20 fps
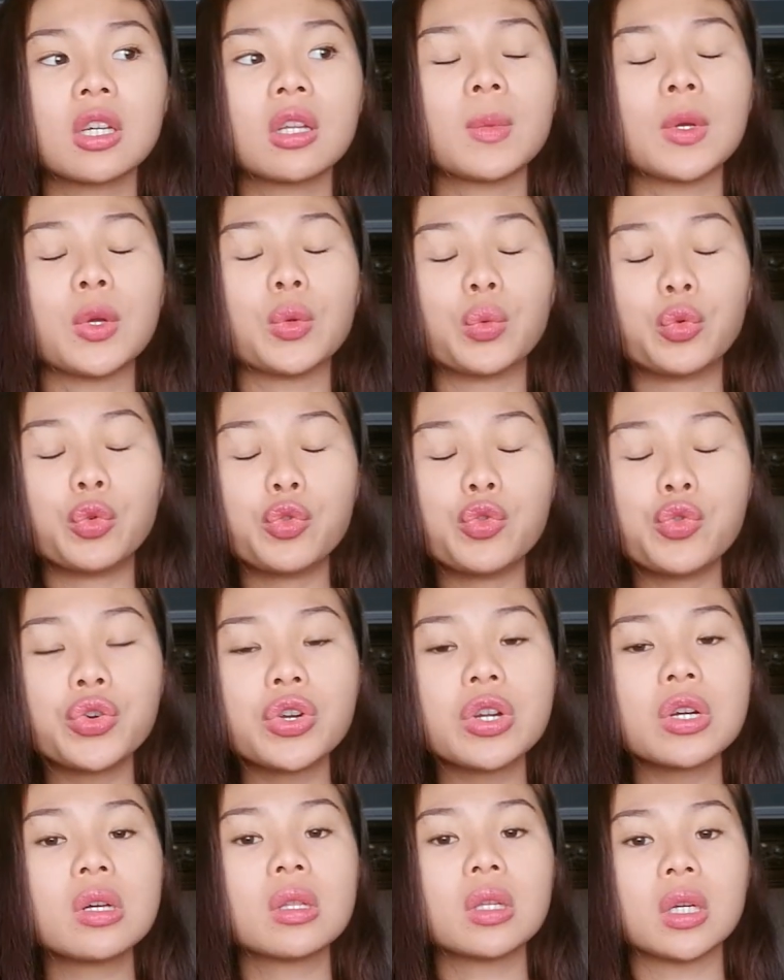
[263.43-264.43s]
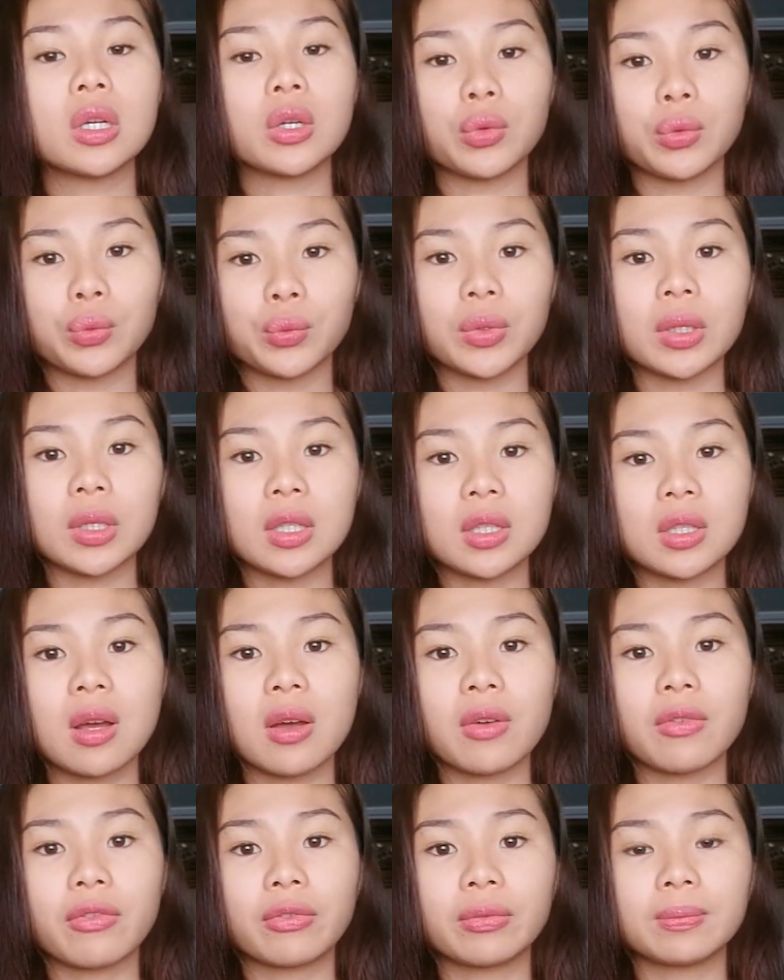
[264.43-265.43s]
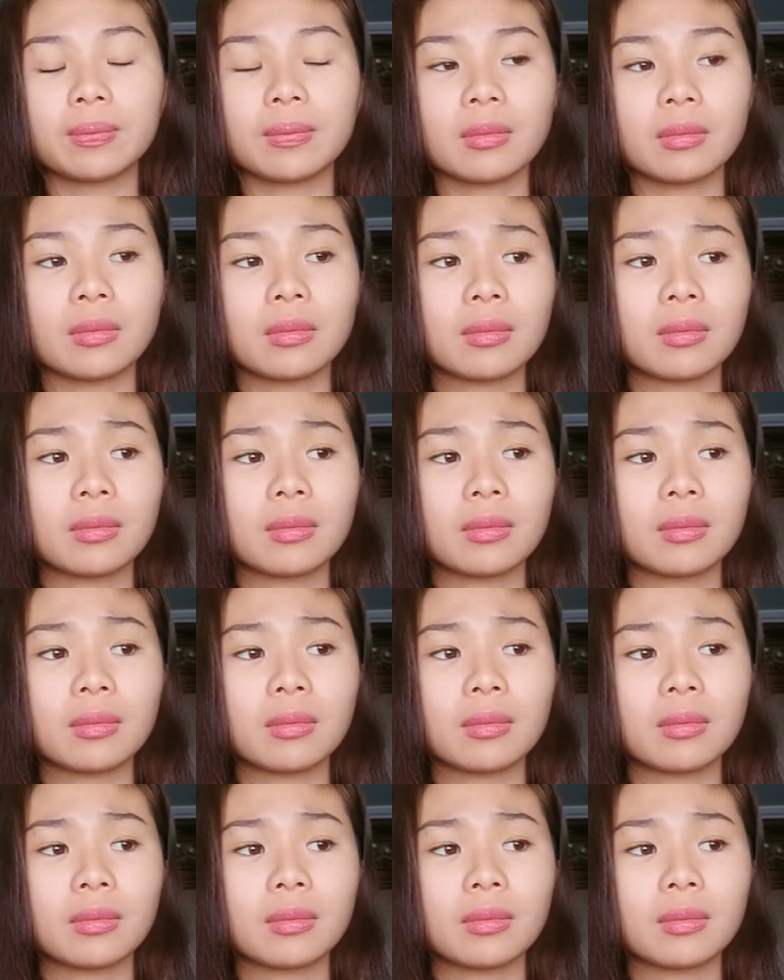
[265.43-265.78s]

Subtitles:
It's going to be really, really tough.